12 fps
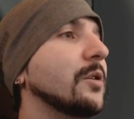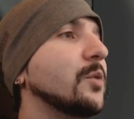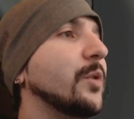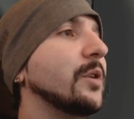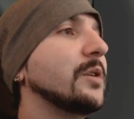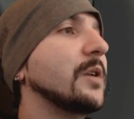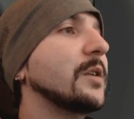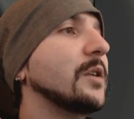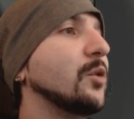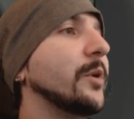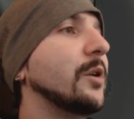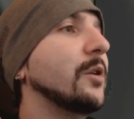Bring this guys a
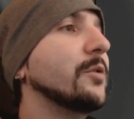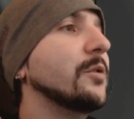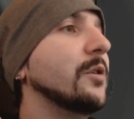little bit closer.